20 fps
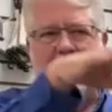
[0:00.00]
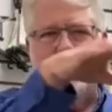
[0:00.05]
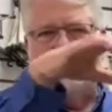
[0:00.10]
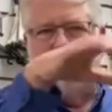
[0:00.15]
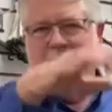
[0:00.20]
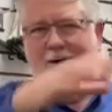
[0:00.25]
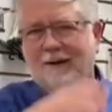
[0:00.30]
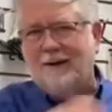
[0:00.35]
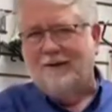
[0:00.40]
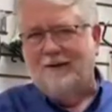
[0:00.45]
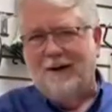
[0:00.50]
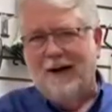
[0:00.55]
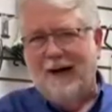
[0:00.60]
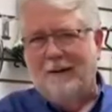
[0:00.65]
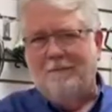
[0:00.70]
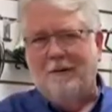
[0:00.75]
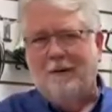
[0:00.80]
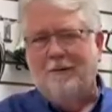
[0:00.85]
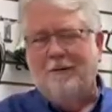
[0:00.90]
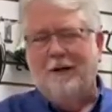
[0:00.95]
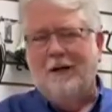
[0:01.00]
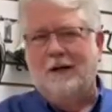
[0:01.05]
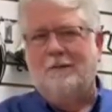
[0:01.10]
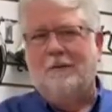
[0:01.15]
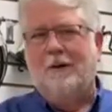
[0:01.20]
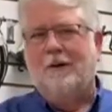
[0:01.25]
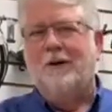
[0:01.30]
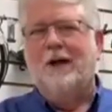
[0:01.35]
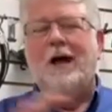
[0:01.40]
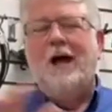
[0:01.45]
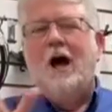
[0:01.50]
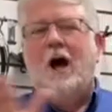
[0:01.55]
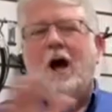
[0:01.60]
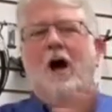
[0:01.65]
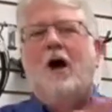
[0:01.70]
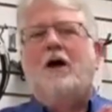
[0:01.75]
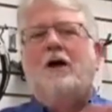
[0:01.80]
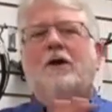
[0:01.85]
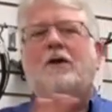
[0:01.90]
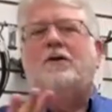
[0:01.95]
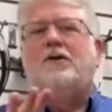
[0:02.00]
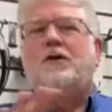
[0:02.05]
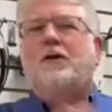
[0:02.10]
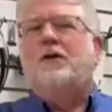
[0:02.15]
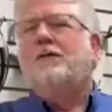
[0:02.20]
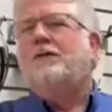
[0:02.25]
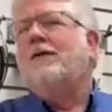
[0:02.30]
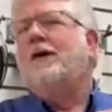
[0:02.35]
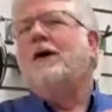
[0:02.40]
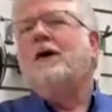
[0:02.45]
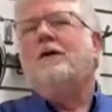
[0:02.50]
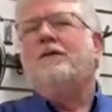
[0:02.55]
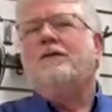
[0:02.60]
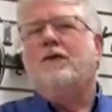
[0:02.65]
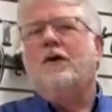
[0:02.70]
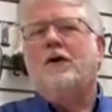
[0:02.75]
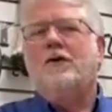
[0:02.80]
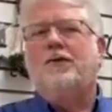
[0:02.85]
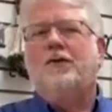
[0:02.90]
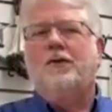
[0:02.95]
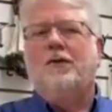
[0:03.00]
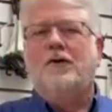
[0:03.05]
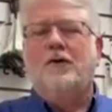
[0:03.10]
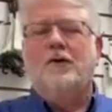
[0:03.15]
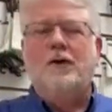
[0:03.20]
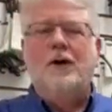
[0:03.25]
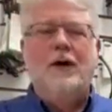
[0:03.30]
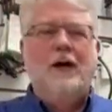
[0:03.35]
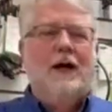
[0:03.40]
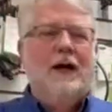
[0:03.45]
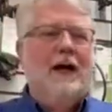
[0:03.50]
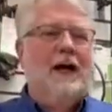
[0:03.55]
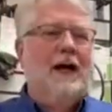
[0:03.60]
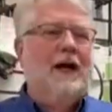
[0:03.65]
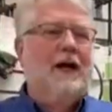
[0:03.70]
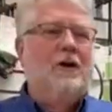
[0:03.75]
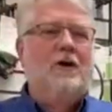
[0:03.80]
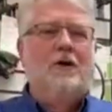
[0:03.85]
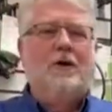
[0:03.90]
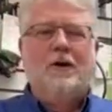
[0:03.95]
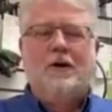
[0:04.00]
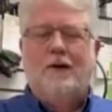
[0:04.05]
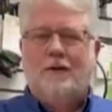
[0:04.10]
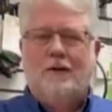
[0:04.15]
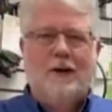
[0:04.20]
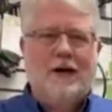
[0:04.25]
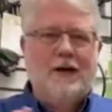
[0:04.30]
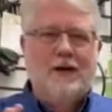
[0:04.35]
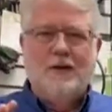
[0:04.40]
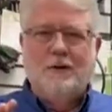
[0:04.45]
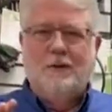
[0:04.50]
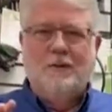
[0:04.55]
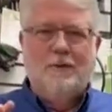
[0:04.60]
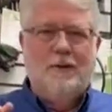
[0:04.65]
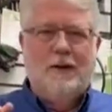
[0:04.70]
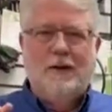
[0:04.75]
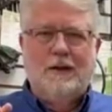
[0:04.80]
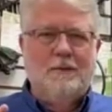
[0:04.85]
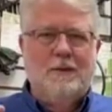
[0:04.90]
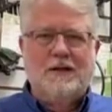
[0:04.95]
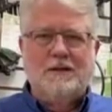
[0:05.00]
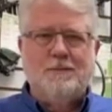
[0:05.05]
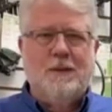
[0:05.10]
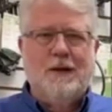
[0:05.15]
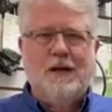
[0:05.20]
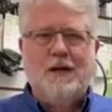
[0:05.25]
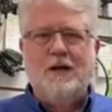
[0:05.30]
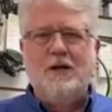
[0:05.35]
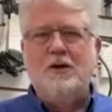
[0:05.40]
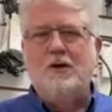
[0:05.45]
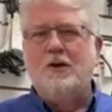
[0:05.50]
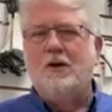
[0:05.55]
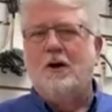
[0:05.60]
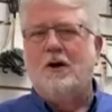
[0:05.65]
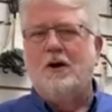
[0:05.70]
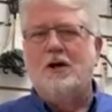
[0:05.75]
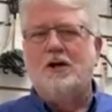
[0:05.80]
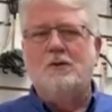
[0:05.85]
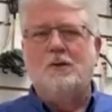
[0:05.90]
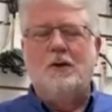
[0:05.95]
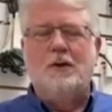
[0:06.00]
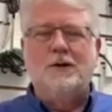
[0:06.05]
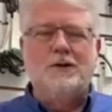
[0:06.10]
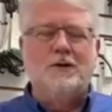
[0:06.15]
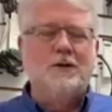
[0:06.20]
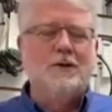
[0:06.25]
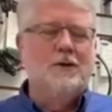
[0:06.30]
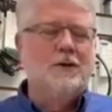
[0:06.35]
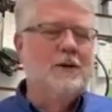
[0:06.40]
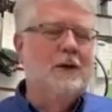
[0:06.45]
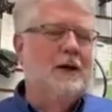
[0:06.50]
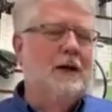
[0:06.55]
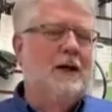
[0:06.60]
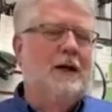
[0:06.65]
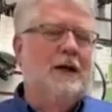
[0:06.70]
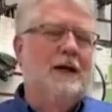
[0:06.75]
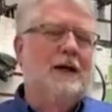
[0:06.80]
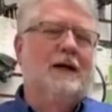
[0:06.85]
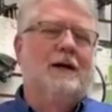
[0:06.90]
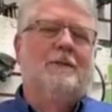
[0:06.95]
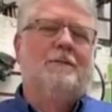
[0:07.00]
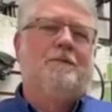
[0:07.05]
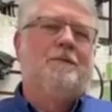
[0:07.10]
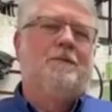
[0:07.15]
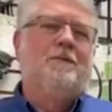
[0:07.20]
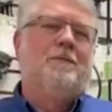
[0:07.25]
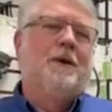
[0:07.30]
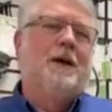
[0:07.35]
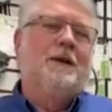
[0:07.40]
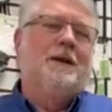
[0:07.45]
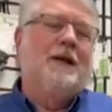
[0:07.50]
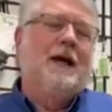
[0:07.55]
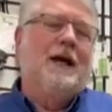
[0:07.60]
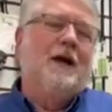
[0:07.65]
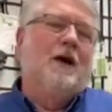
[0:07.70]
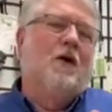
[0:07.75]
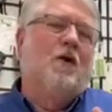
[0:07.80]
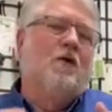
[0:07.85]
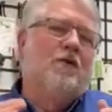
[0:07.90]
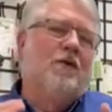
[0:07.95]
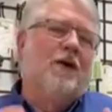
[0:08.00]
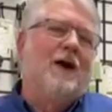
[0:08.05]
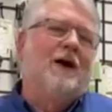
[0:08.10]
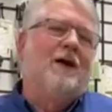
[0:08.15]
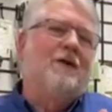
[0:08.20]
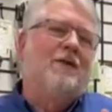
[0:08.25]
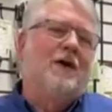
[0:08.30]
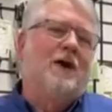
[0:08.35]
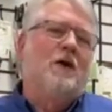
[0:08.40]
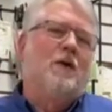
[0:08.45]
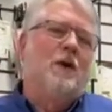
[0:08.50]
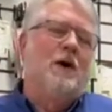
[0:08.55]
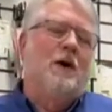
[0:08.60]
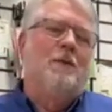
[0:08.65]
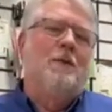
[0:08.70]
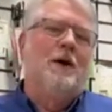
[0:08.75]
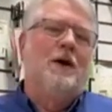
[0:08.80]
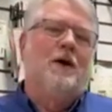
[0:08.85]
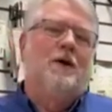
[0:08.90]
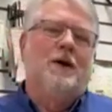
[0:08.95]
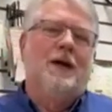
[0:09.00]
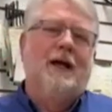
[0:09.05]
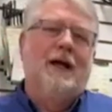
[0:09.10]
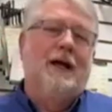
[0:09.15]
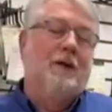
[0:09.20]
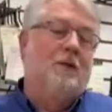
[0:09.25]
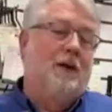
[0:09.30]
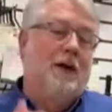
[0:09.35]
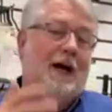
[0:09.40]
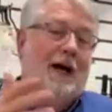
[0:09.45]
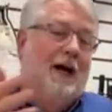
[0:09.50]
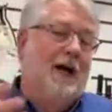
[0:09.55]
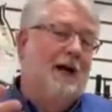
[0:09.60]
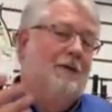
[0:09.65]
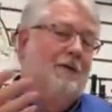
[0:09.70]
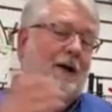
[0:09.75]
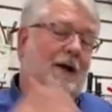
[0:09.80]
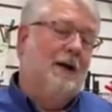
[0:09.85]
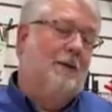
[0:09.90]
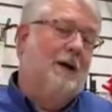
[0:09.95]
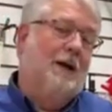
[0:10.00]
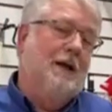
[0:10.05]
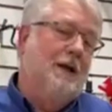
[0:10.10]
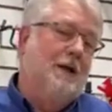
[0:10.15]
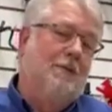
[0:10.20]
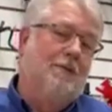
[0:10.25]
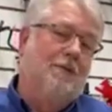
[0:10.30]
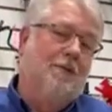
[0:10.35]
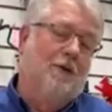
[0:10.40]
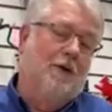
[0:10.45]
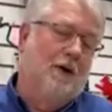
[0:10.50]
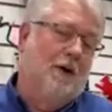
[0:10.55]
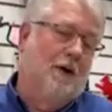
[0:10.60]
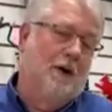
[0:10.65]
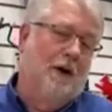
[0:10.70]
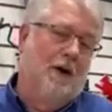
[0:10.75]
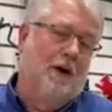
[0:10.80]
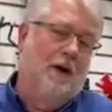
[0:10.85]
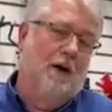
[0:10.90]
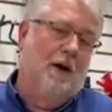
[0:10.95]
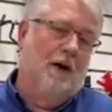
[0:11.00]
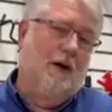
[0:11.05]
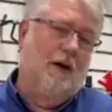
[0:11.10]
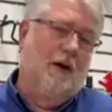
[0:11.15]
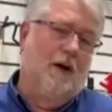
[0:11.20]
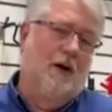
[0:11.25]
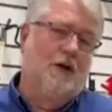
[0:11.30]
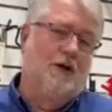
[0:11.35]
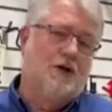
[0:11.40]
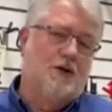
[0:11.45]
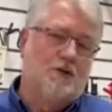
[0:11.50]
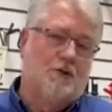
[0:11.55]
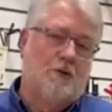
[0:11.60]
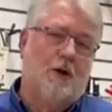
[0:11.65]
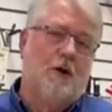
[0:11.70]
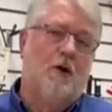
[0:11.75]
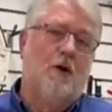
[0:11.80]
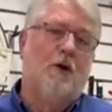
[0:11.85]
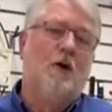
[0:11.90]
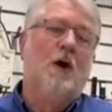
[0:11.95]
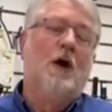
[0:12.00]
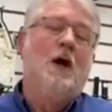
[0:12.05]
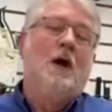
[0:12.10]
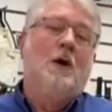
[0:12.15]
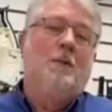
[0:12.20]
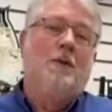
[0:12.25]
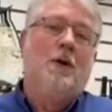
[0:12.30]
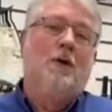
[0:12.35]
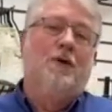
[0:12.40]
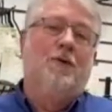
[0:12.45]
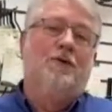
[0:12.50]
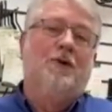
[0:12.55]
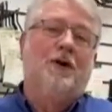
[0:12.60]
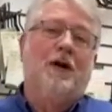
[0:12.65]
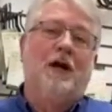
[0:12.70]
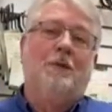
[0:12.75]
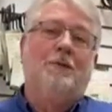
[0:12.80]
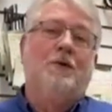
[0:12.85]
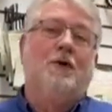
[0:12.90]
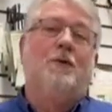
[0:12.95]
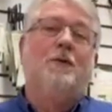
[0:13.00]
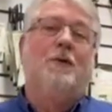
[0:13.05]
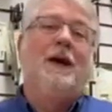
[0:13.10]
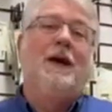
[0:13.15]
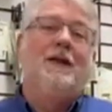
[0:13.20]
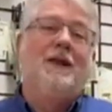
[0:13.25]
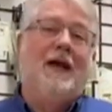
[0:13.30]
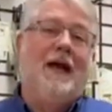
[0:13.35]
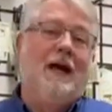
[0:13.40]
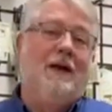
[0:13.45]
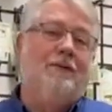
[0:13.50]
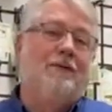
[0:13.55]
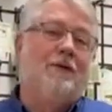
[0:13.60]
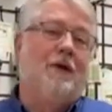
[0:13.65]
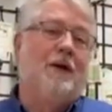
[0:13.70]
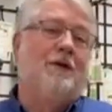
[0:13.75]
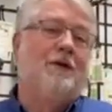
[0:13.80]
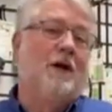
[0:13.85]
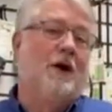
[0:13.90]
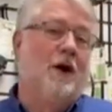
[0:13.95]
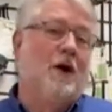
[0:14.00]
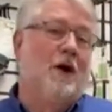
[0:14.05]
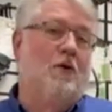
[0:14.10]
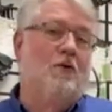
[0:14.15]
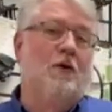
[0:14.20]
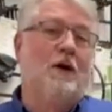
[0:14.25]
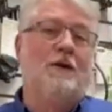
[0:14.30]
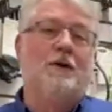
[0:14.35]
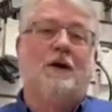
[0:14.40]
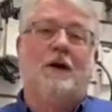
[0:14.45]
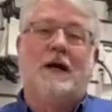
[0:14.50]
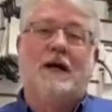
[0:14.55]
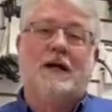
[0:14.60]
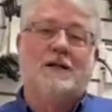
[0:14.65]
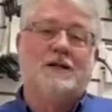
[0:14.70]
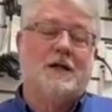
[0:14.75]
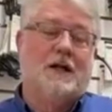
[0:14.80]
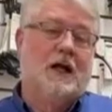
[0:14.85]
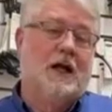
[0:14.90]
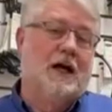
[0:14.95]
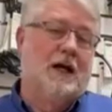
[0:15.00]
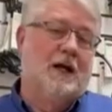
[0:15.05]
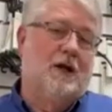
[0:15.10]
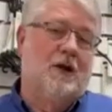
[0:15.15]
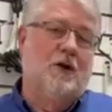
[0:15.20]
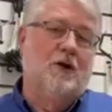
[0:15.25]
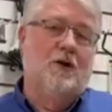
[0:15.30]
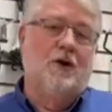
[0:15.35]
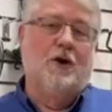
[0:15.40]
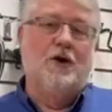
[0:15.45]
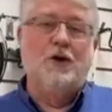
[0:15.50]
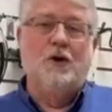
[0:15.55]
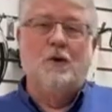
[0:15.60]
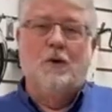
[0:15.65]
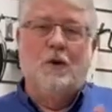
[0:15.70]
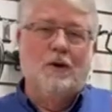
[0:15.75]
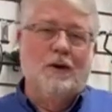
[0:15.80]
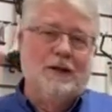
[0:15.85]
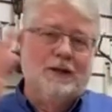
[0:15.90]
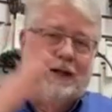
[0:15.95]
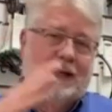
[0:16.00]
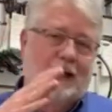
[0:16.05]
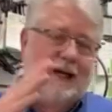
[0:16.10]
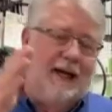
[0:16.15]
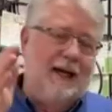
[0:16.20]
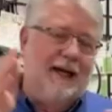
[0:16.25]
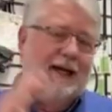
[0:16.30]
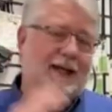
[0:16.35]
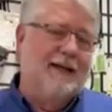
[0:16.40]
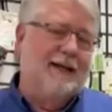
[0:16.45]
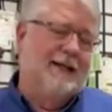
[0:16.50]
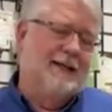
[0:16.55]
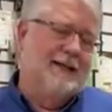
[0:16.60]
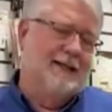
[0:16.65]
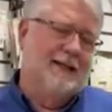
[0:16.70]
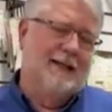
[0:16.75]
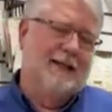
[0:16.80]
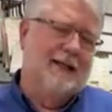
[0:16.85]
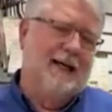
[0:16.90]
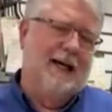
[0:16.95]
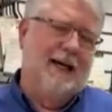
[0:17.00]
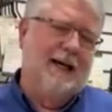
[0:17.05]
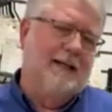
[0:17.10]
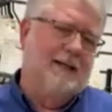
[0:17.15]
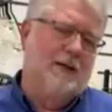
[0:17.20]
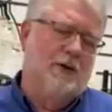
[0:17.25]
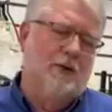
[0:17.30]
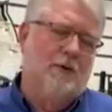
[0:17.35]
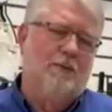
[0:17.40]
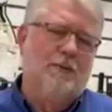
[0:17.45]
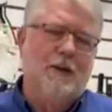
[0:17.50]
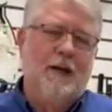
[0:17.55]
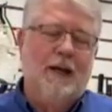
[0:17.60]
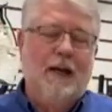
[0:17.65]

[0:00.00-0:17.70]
baths that can snap onto these poles. So they're very versatile, and you can arrange them as many in your yard as you want to. But they are very, very well built, and we highly recommend them for a good, strong pole setup. You'll be thankful in the long run. They'll last a lot longer, and you won't get the leaning and things like that. So,